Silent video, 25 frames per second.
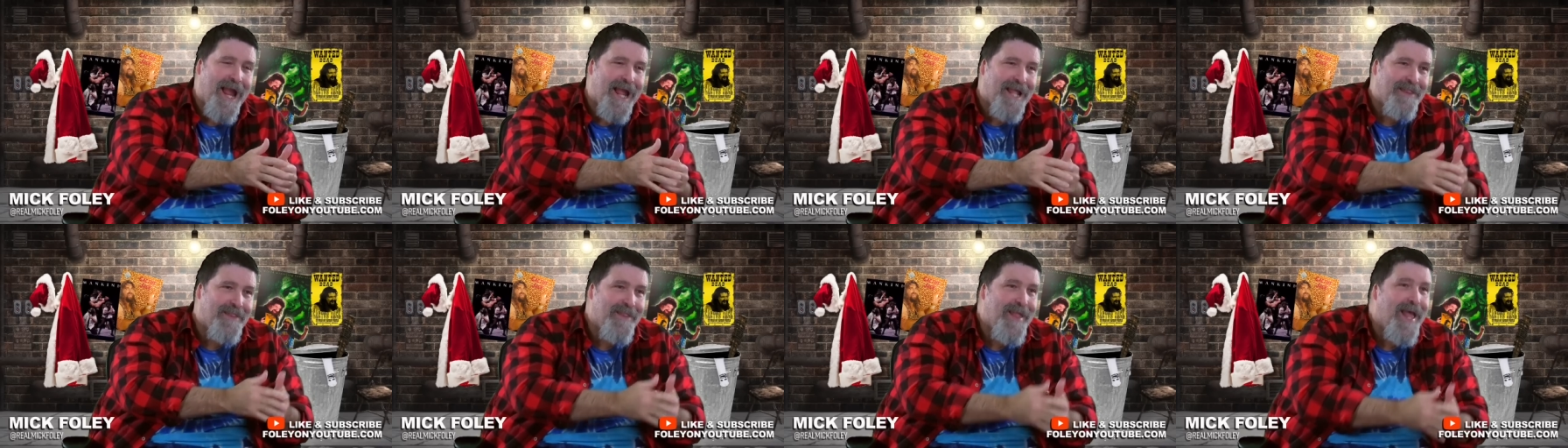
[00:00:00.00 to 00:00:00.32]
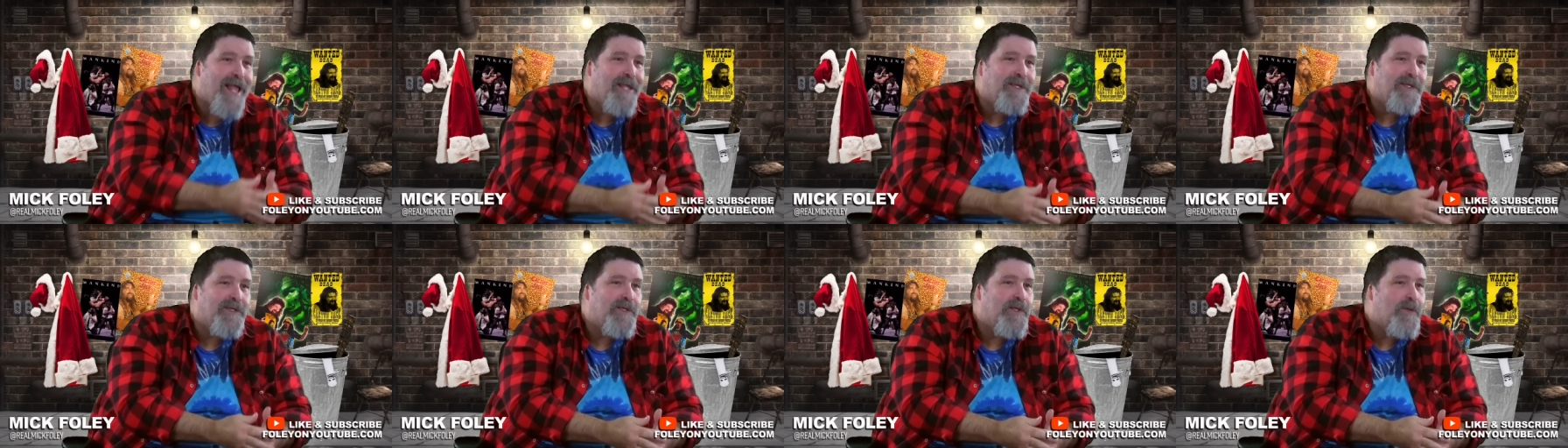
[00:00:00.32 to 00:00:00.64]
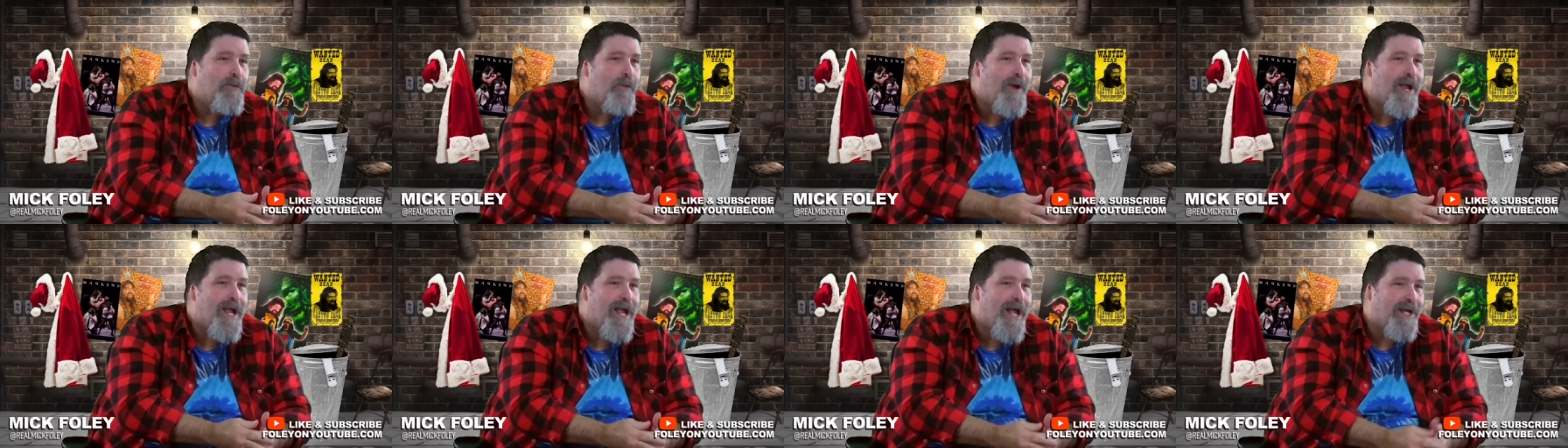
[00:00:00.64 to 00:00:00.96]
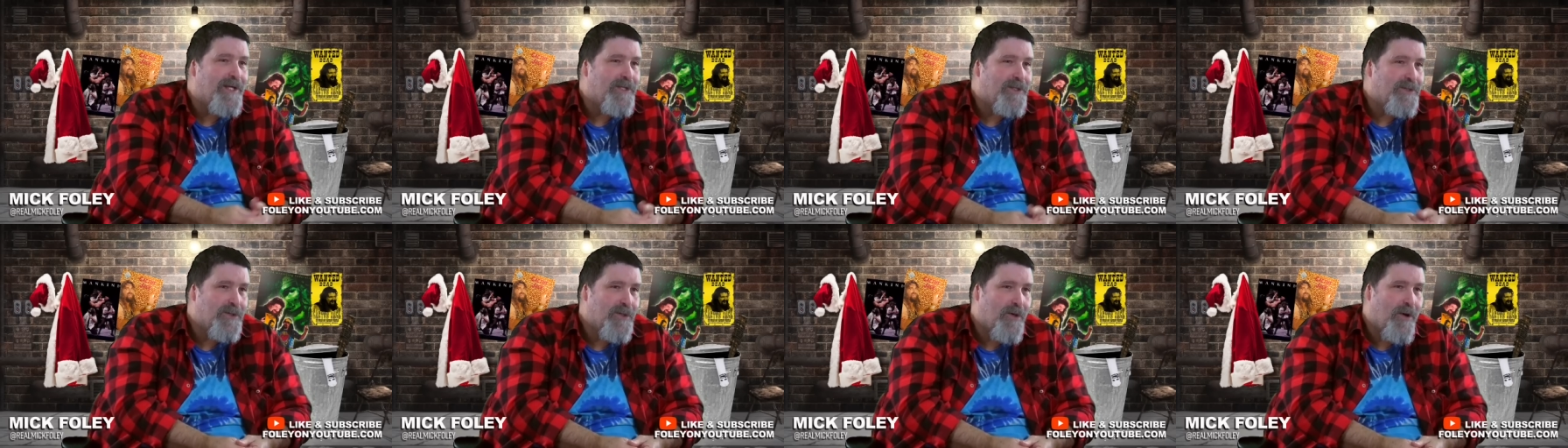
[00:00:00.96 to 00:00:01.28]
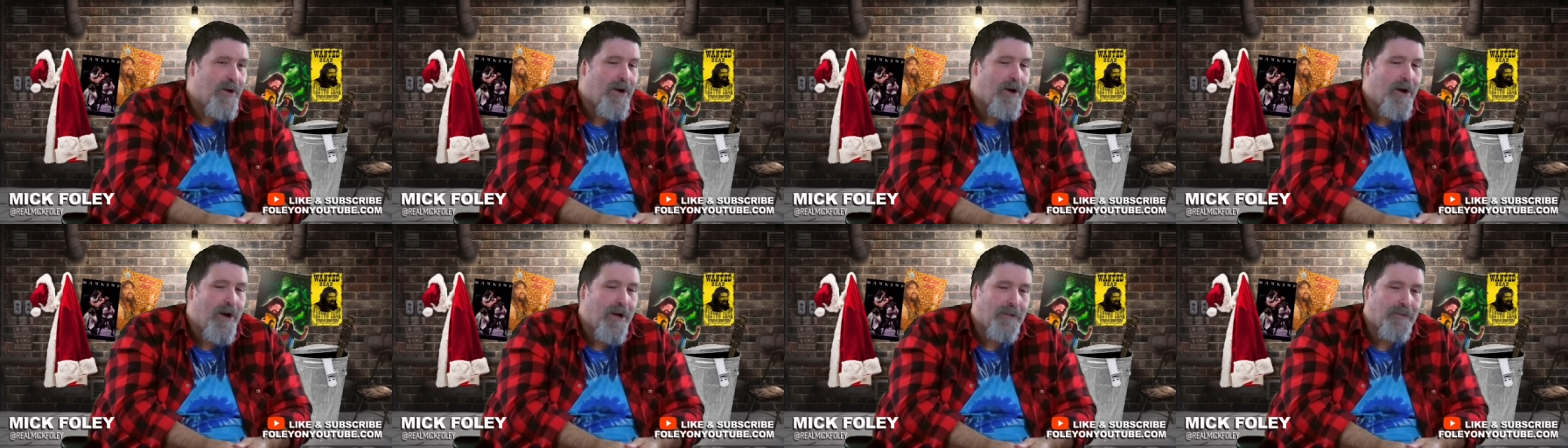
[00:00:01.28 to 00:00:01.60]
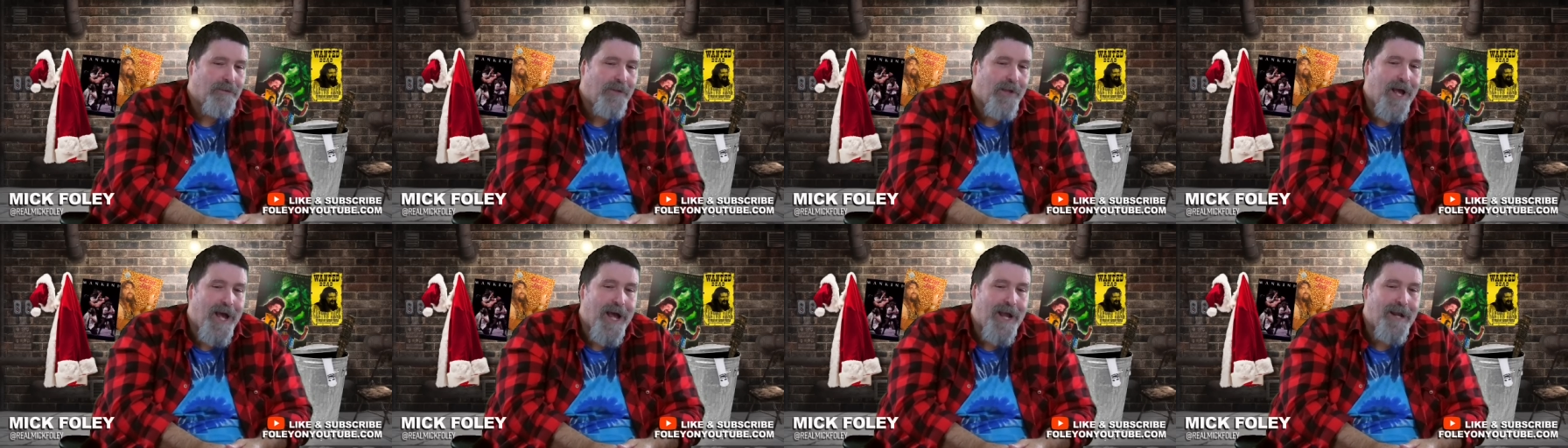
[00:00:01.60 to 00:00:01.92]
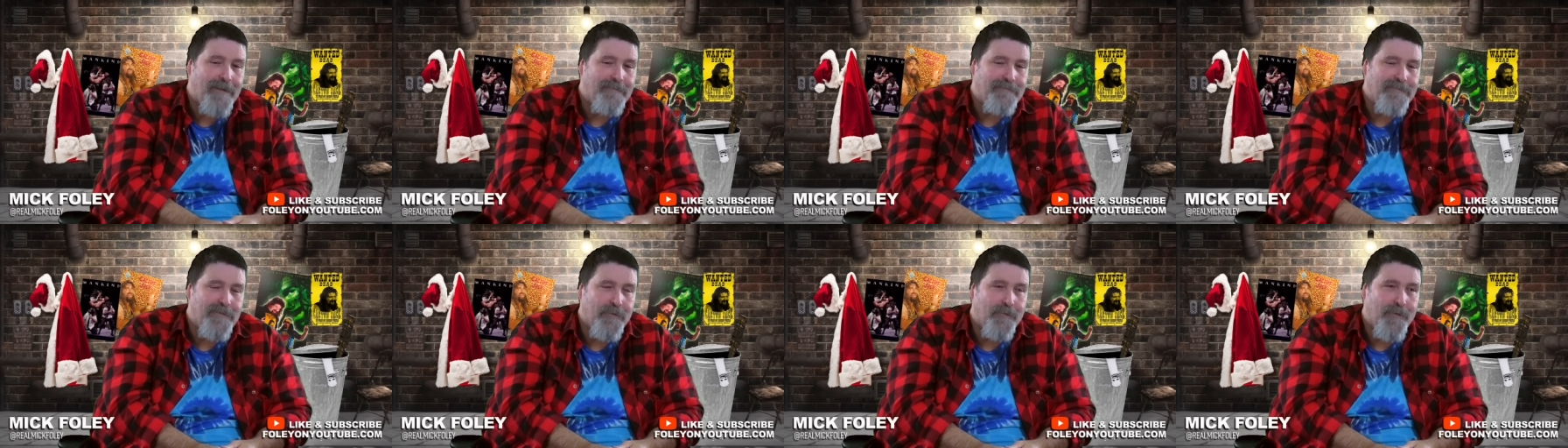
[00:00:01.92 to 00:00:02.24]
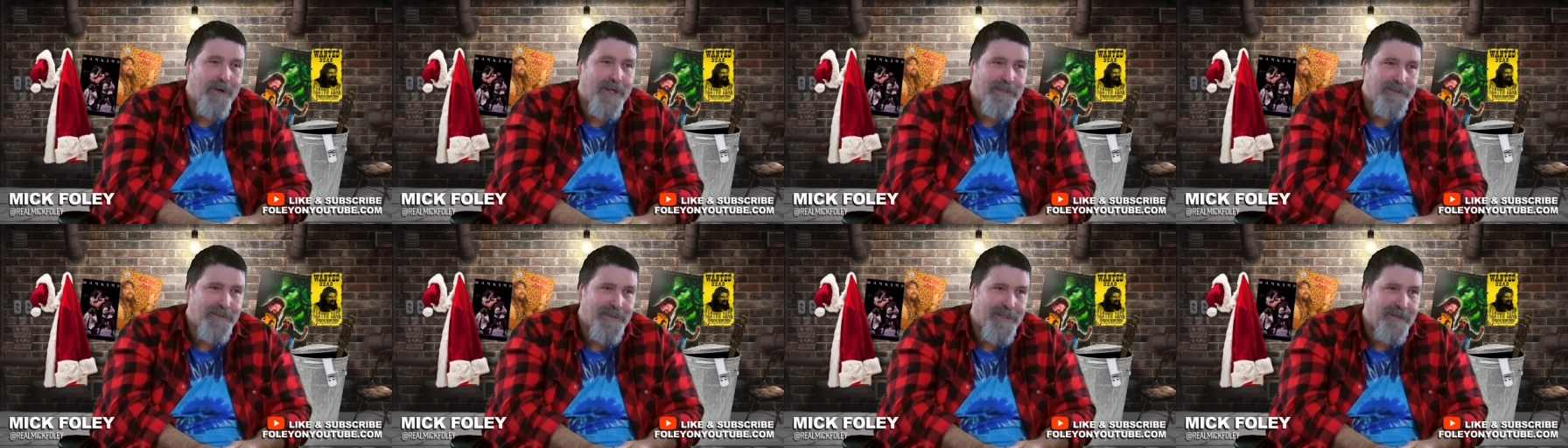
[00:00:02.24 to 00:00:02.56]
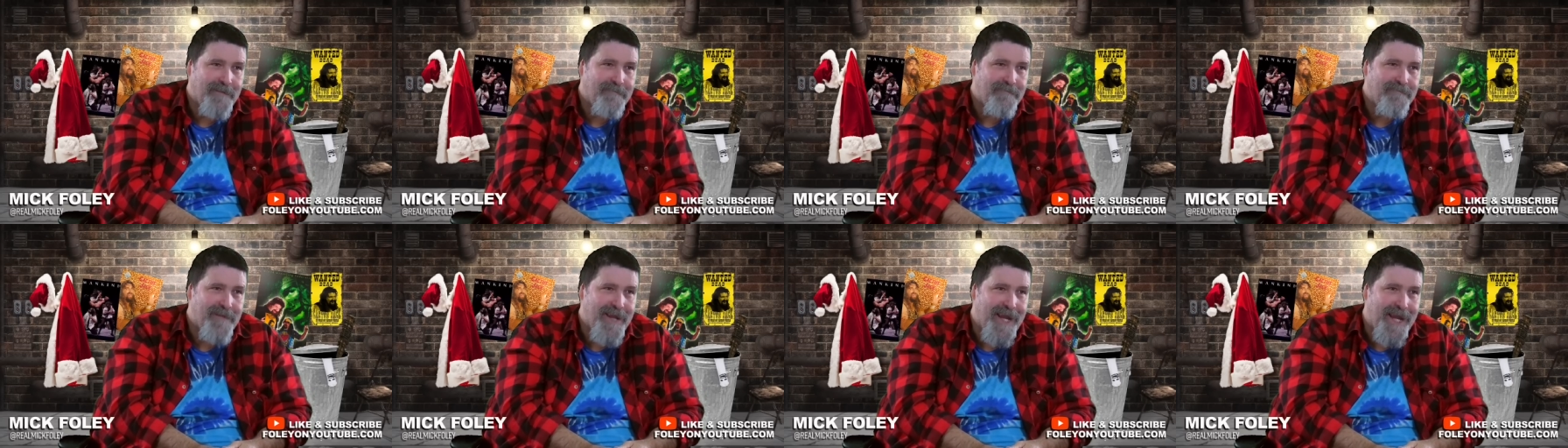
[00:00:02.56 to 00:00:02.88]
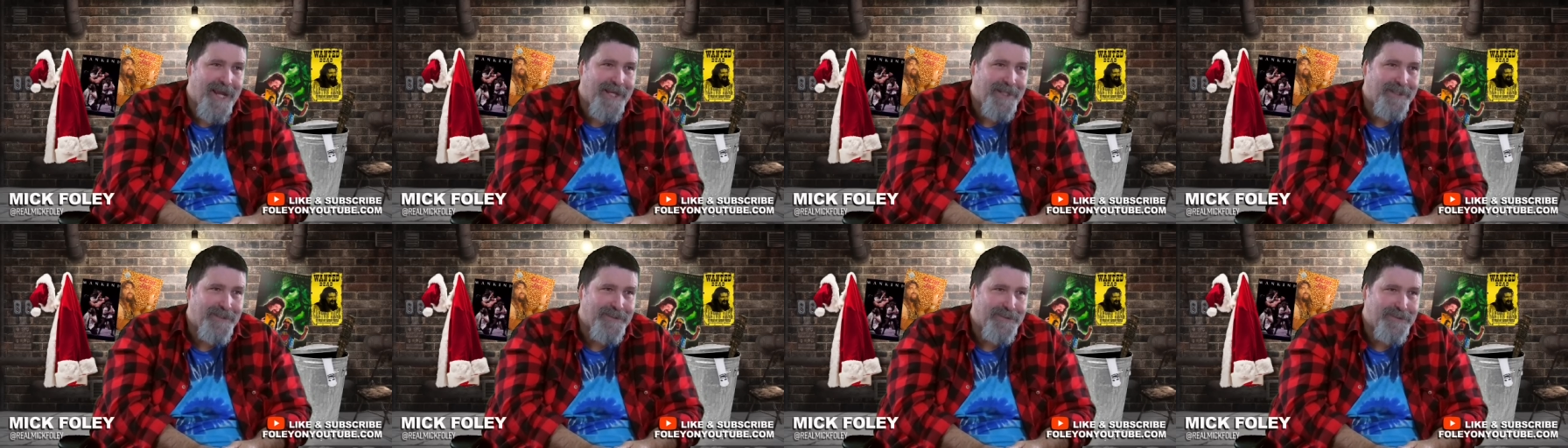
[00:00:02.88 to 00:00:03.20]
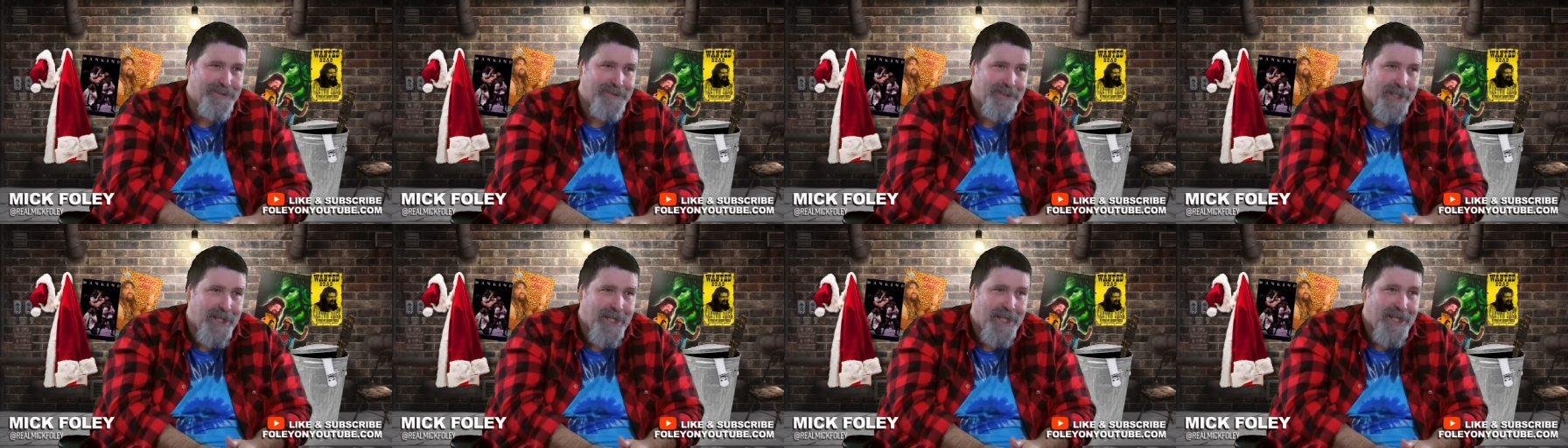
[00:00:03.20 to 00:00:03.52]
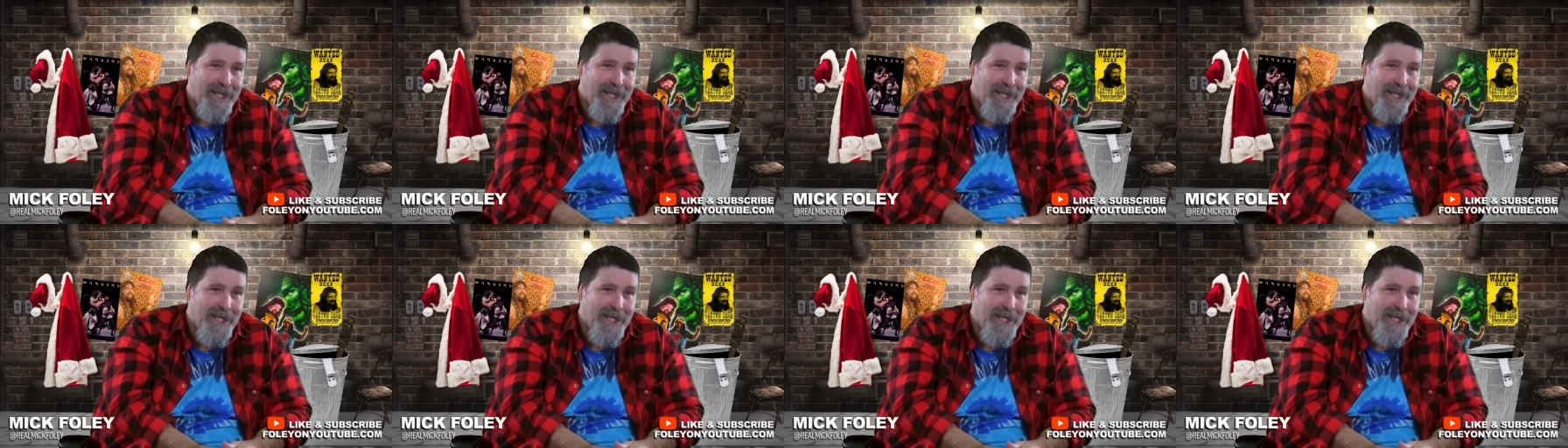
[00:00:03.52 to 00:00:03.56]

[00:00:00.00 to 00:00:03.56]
And that's the way I saw a lot of the wrestling fans.